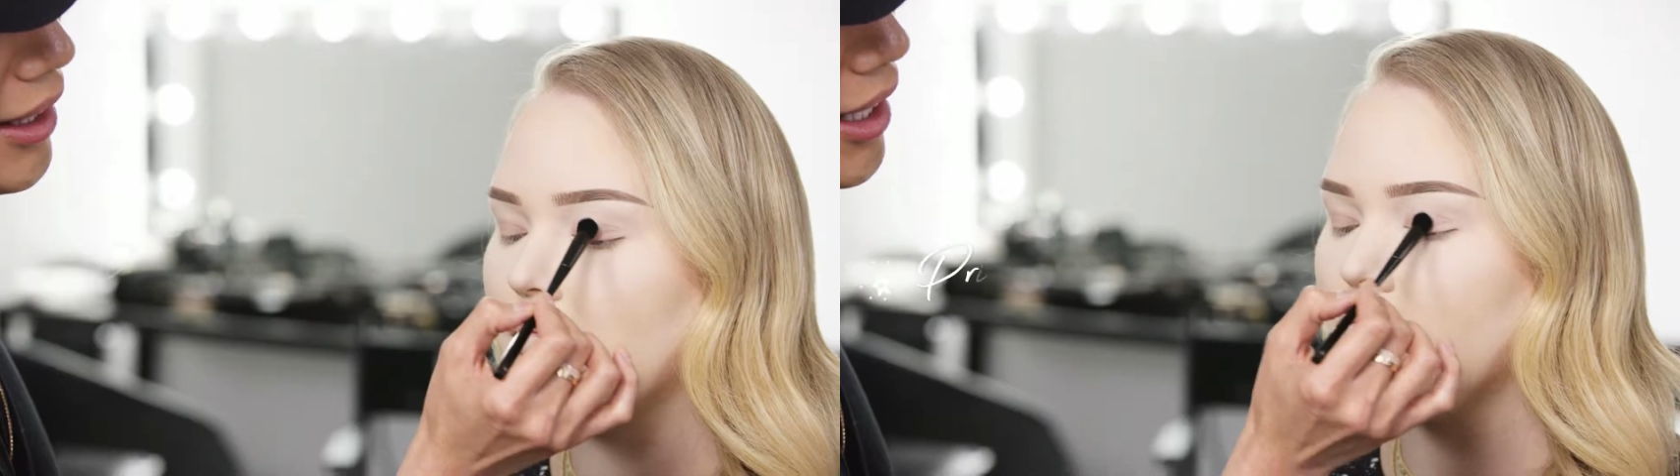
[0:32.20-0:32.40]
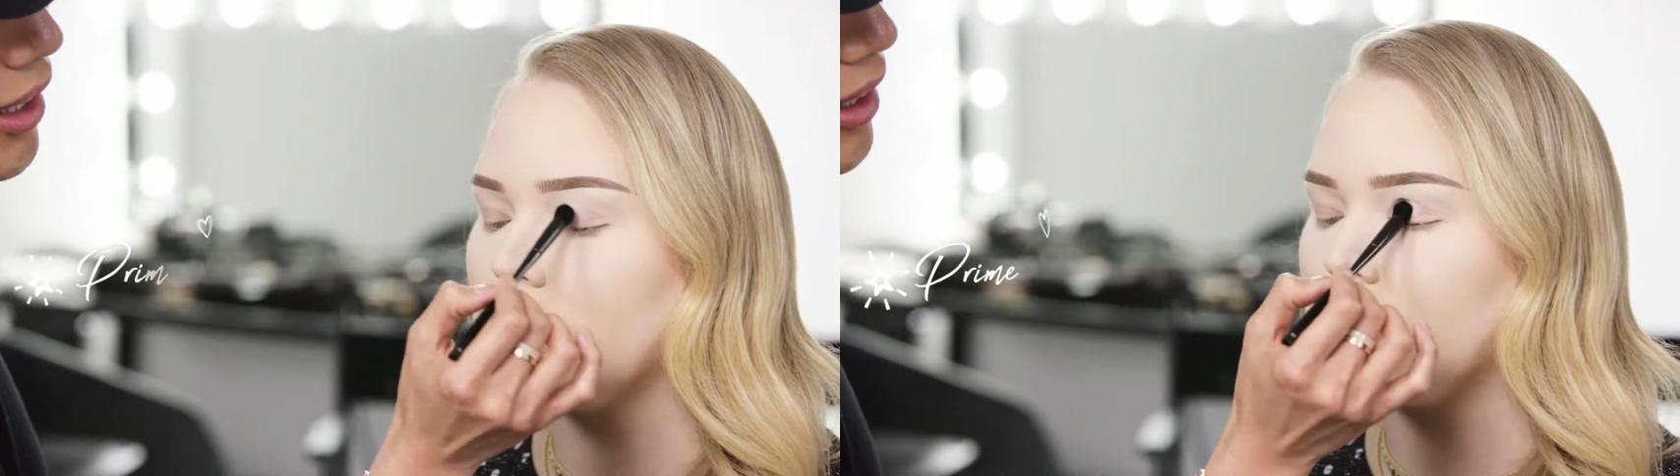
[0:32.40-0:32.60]

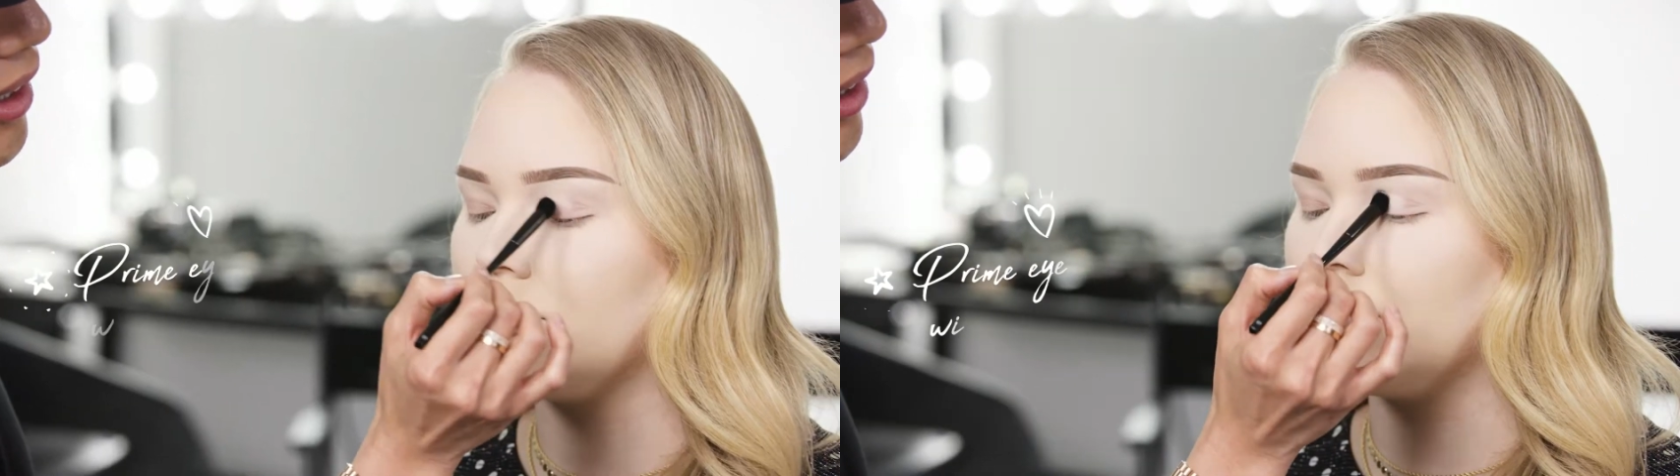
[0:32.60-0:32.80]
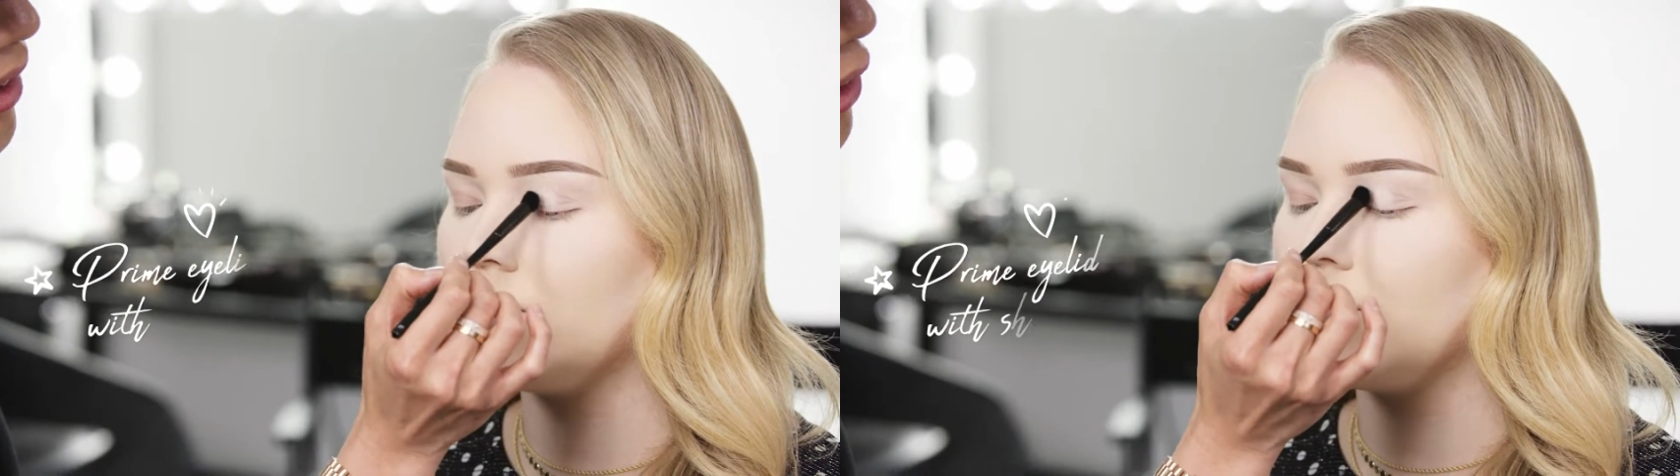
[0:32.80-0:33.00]
that
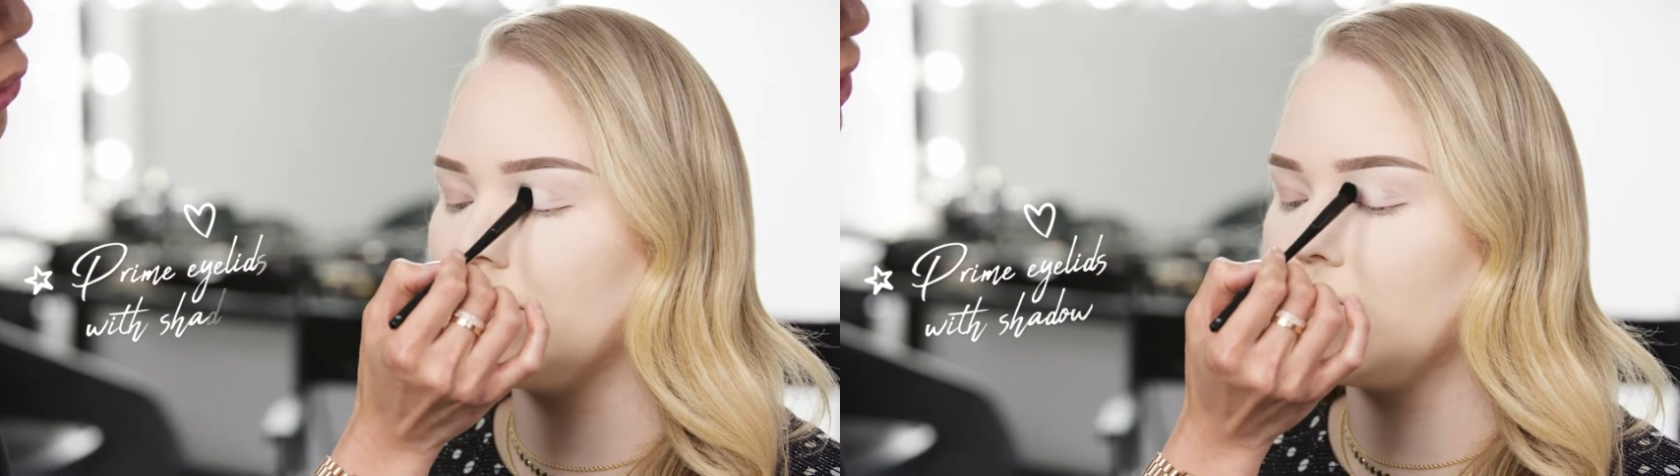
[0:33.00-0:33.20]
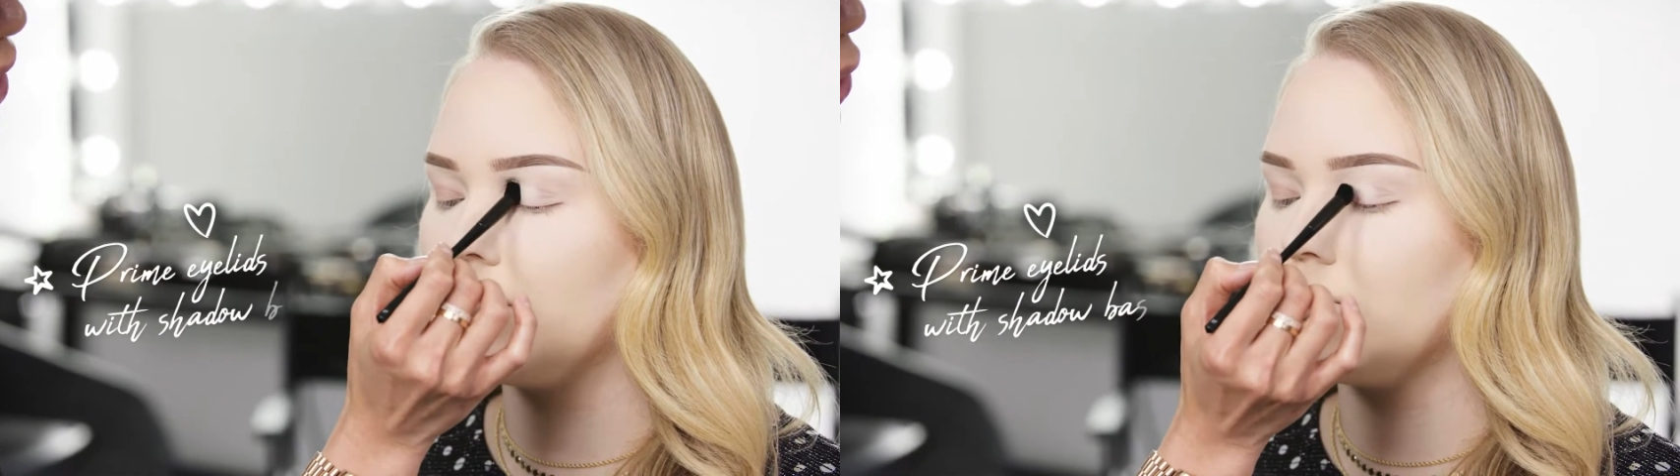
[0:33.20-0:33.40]

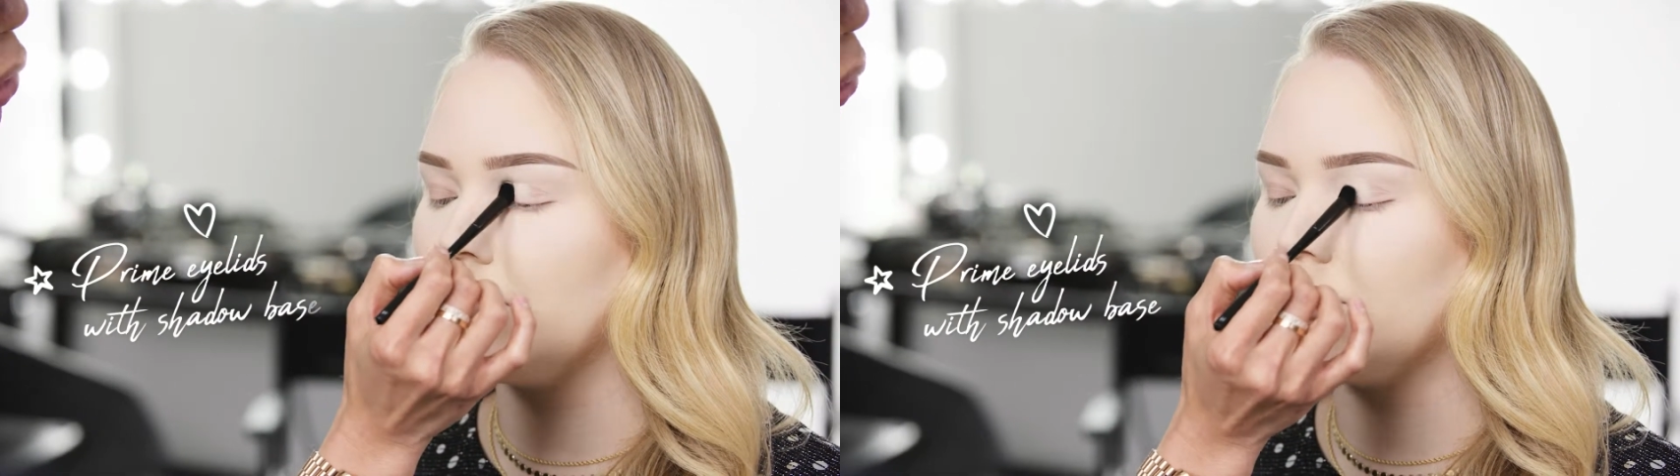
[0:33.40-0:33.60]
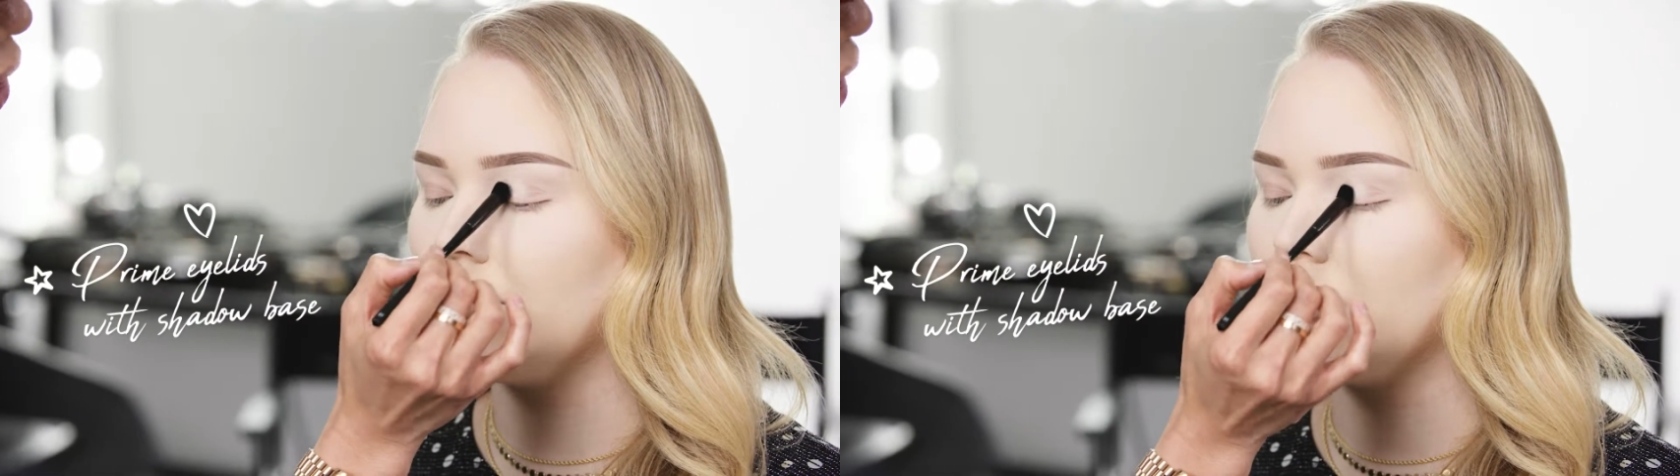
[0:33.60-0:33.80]
you are the
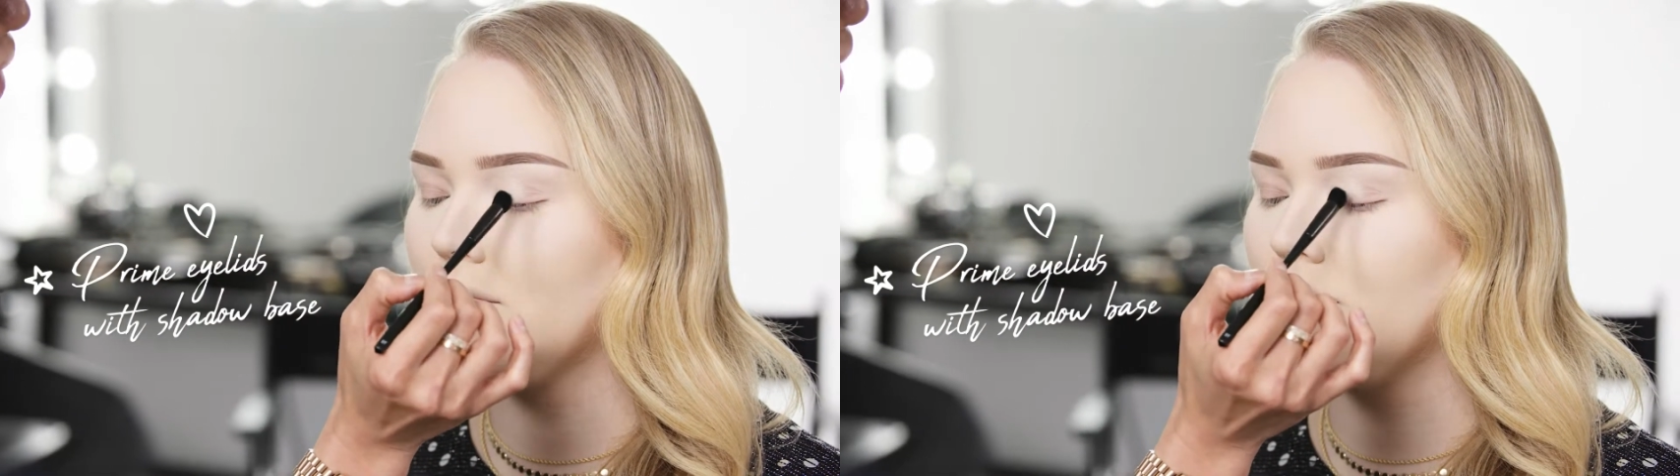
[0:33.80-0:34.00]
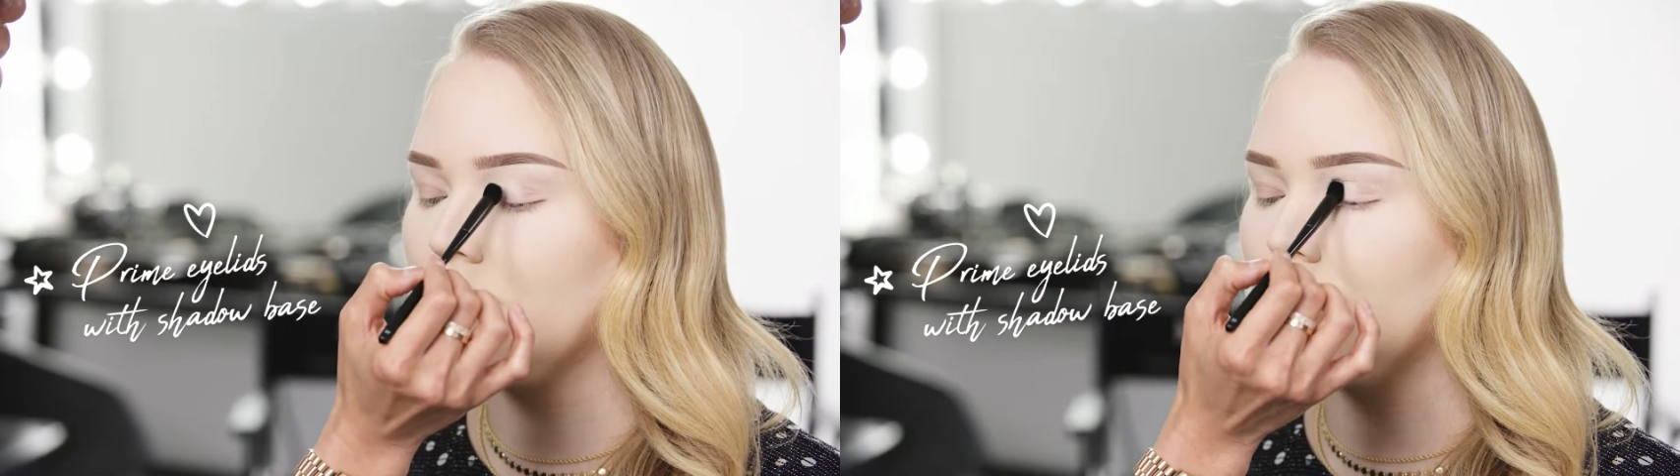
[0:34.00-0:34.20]

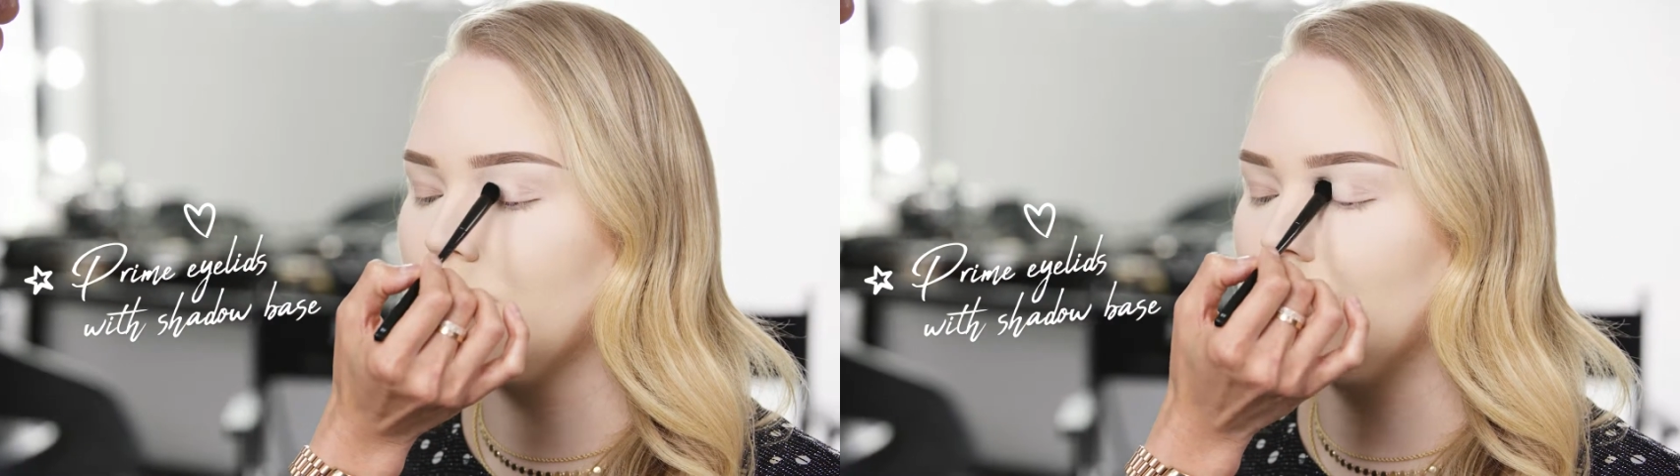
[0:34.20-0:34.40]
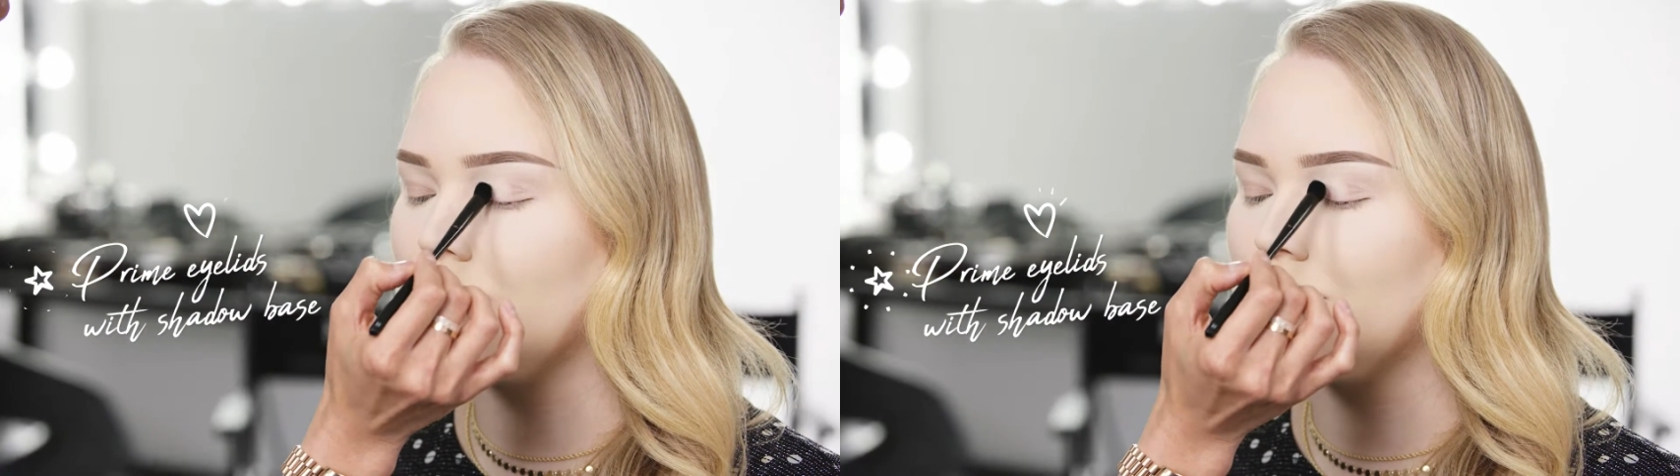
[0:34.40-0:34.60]
queen
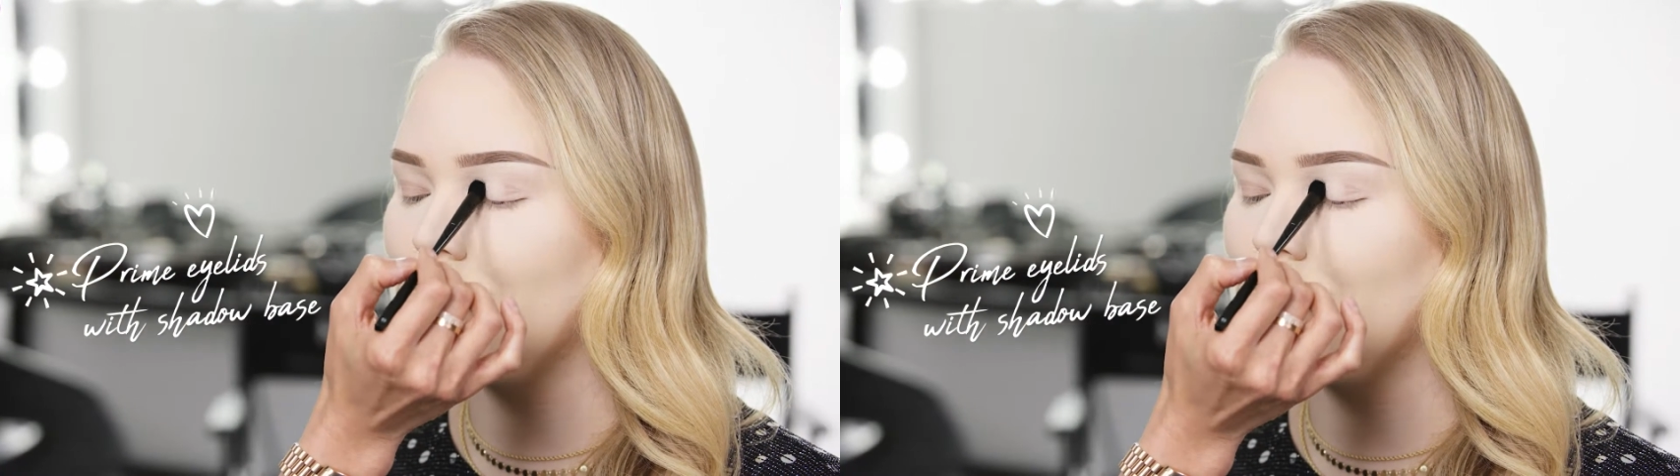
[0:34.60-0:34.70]
of